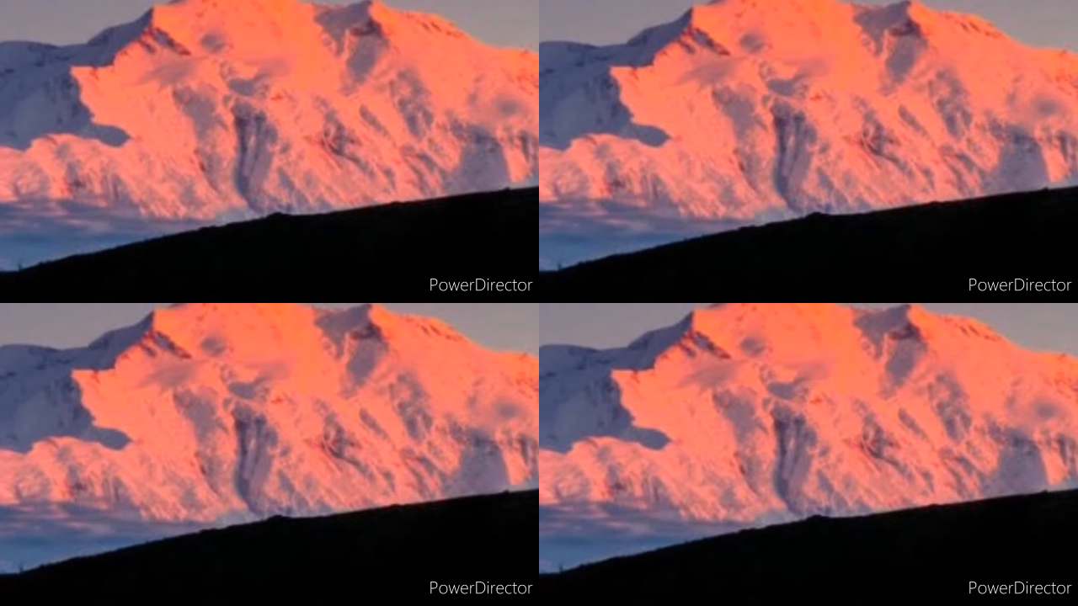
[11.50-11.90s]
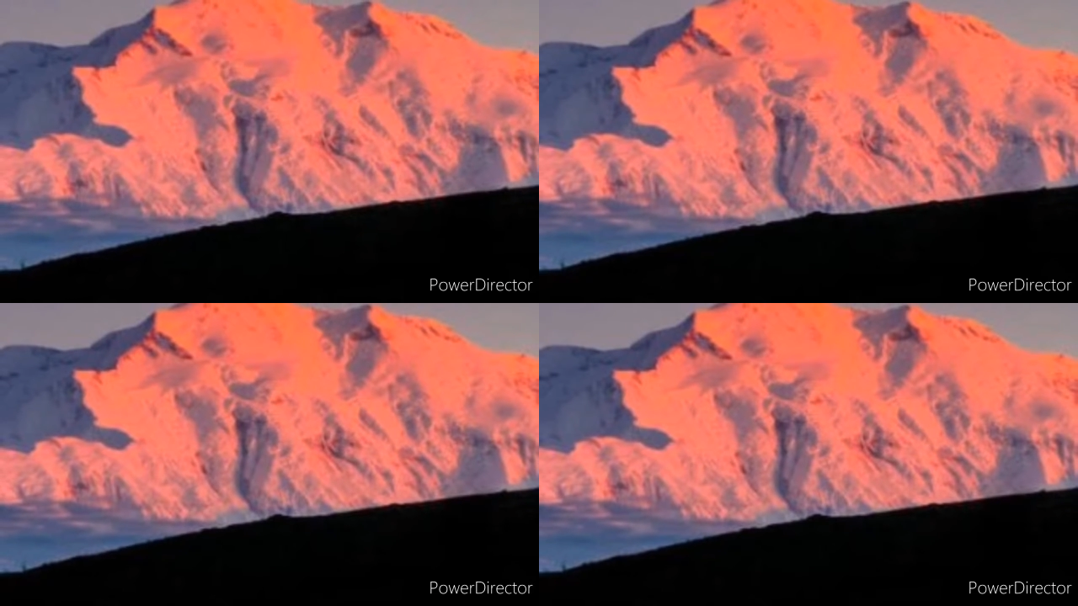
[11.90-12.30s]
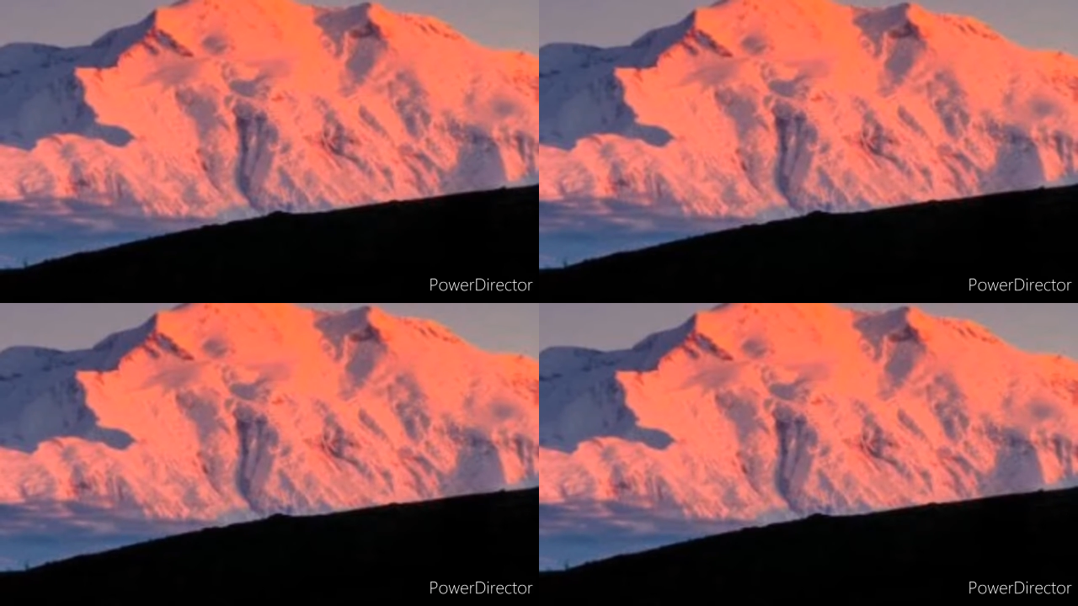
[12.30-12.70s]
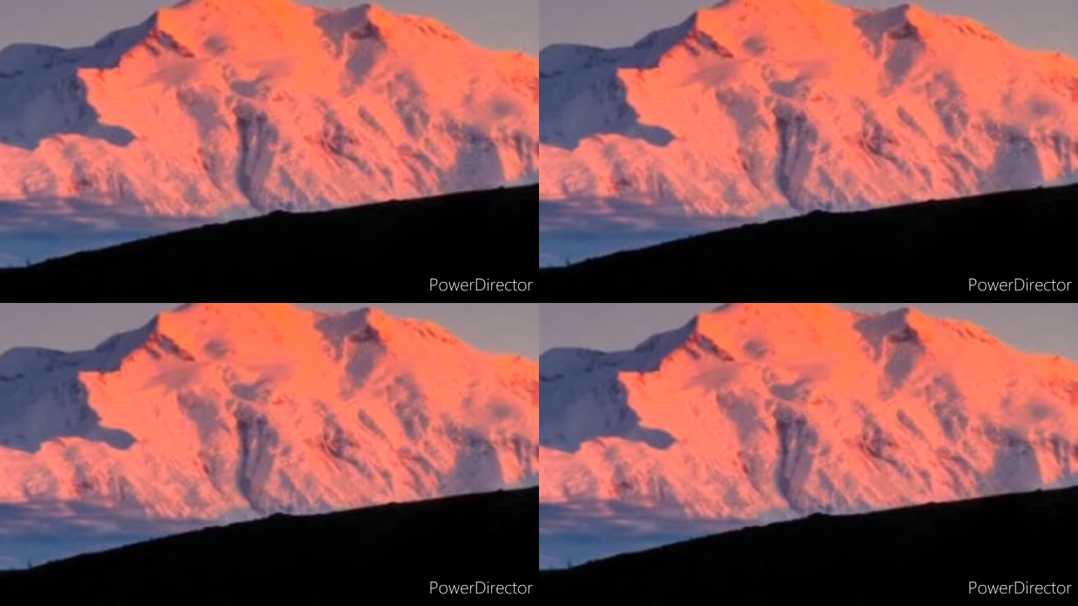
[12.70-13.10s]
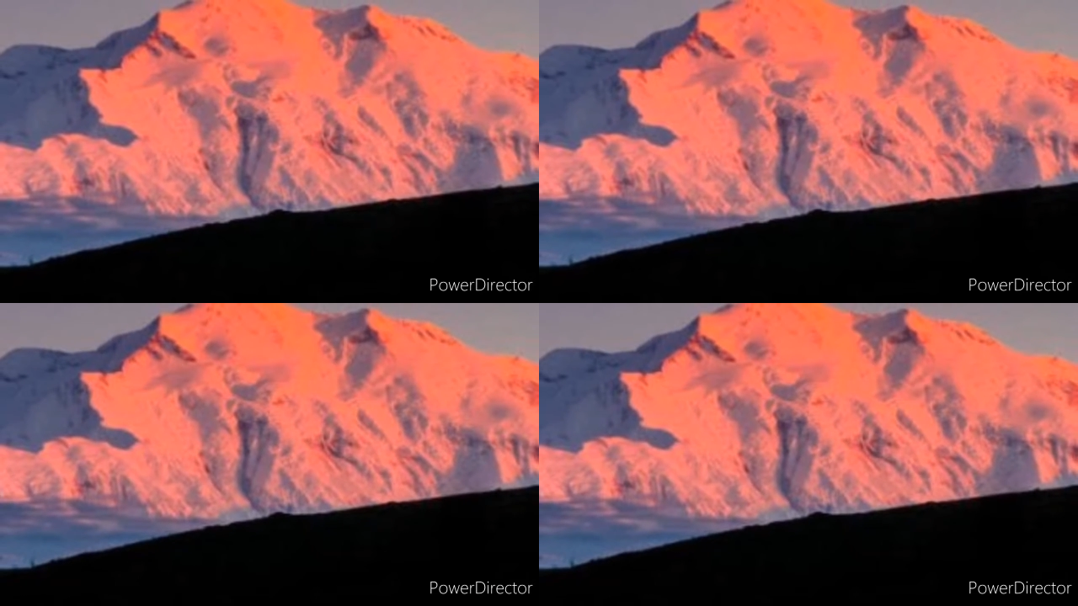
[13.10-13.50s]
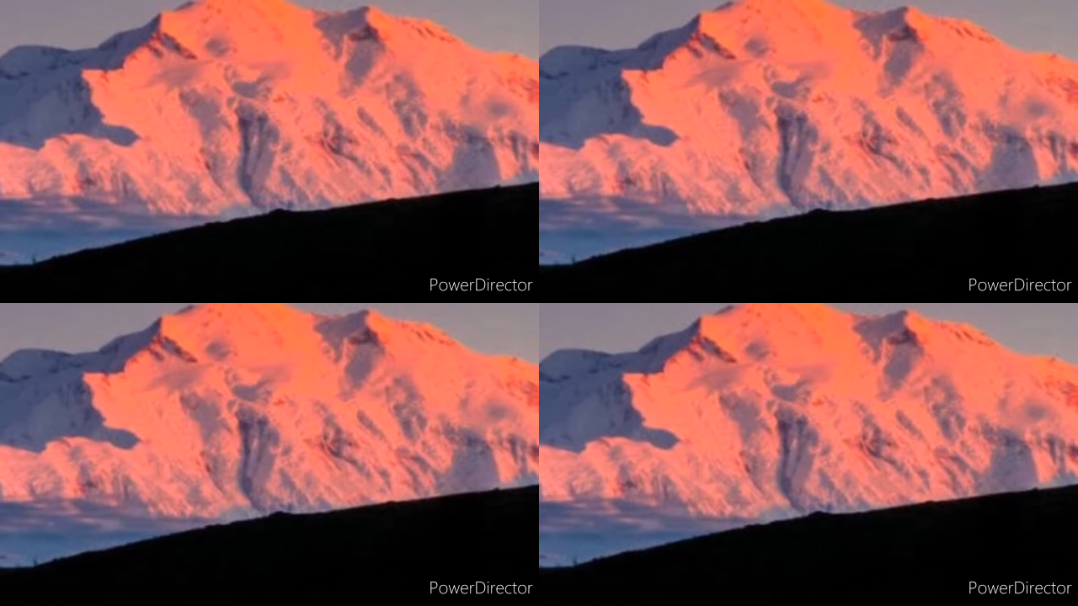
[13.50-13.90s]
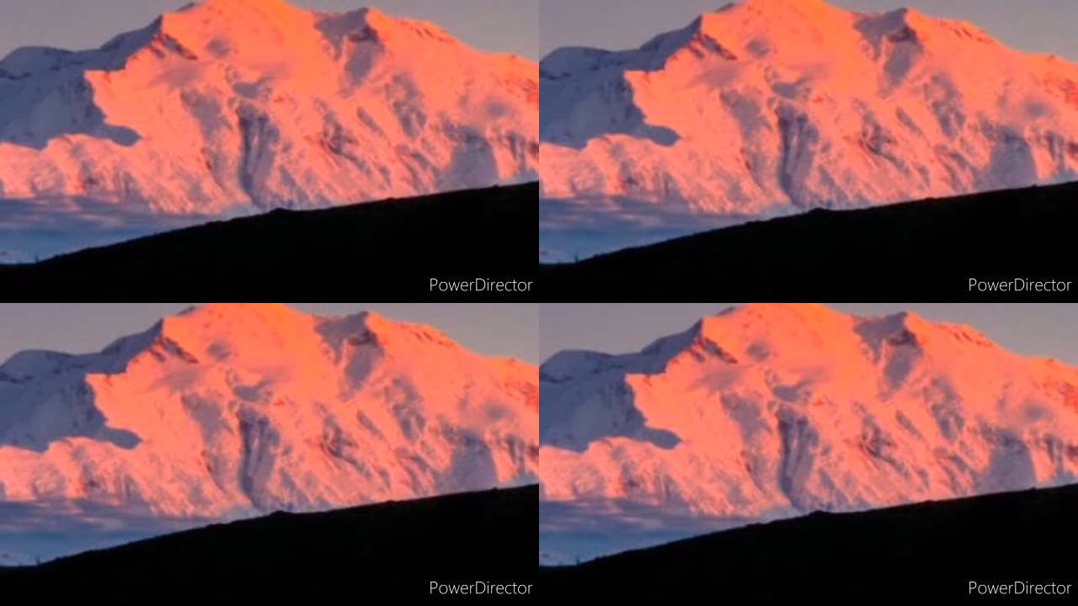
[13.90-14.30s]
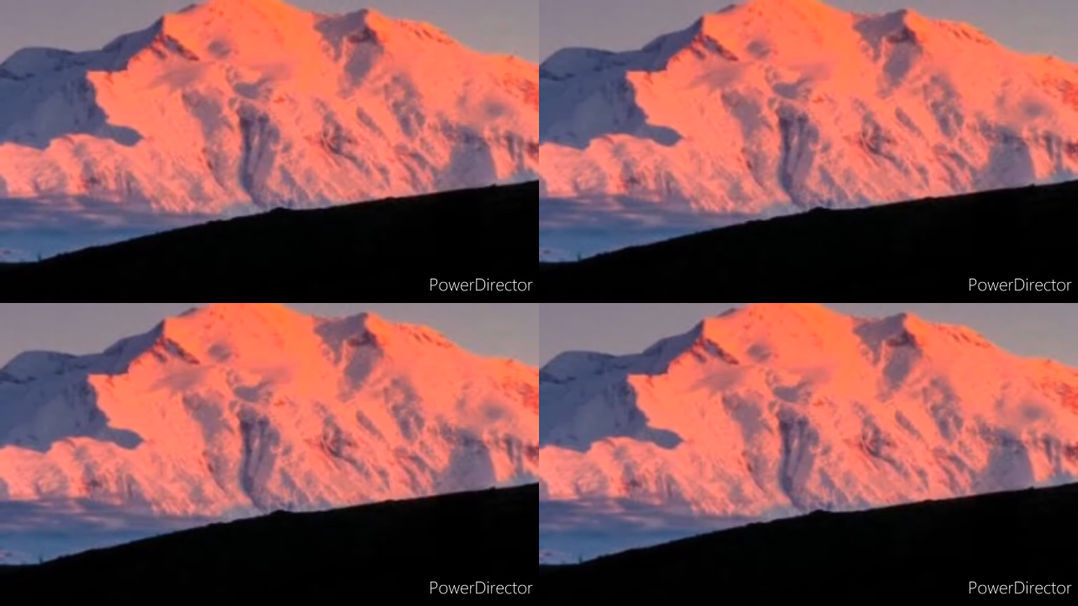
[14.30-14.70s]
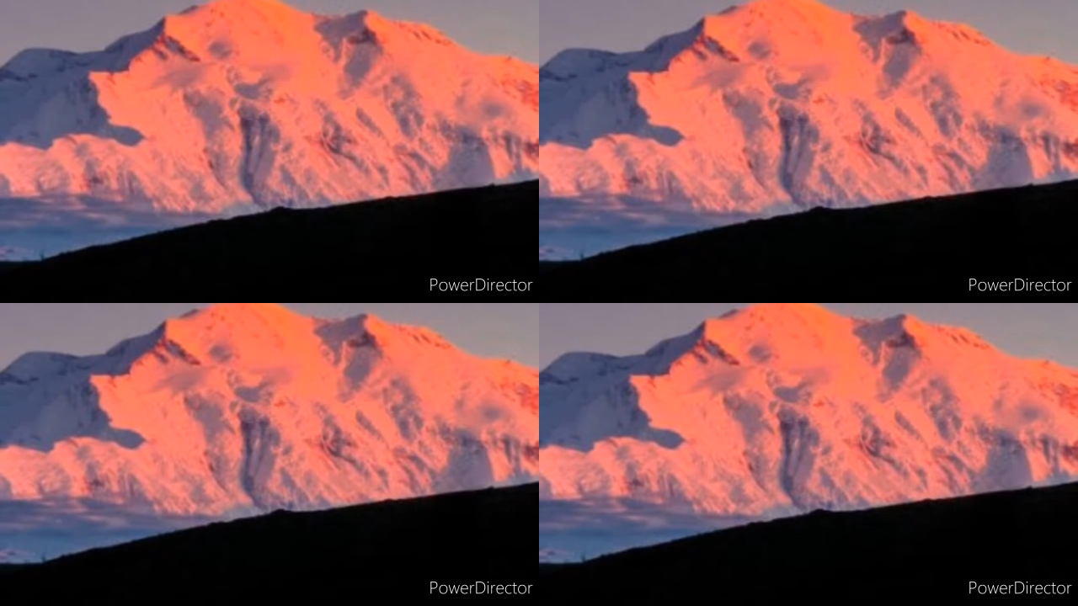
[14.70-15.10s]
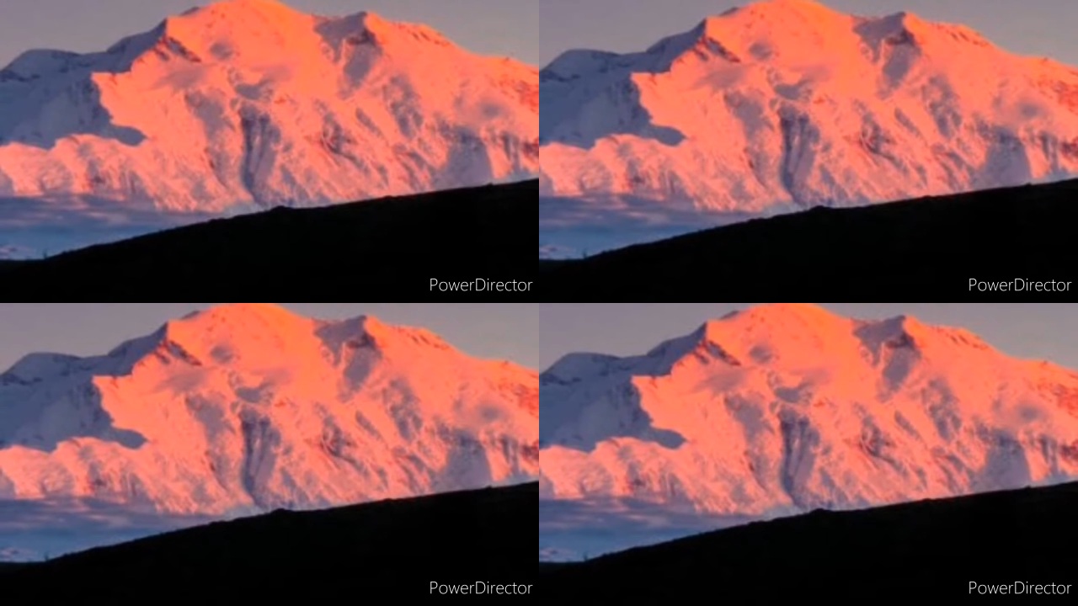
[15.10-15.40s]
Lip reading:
No face is visible, so there are no lips to read.